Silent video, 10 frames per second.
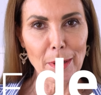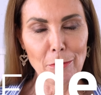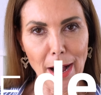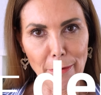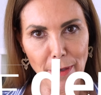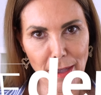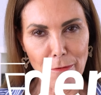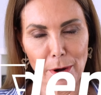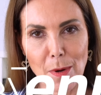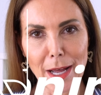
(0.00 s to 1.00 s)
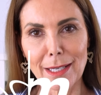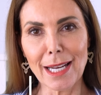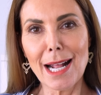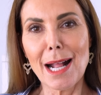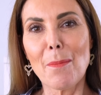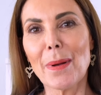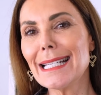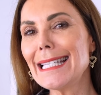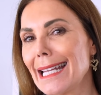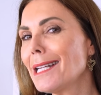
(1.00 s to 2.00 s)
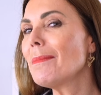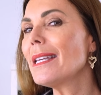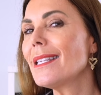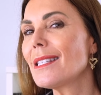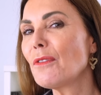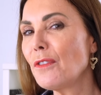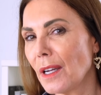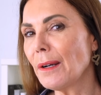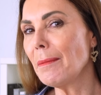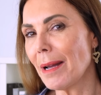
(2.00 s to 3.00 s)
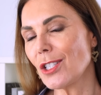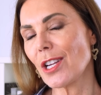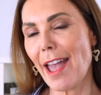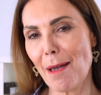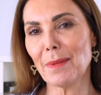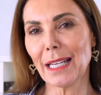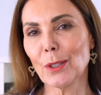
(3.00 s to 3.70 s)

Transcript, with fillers: to be right for everyone, but denim is very much a happening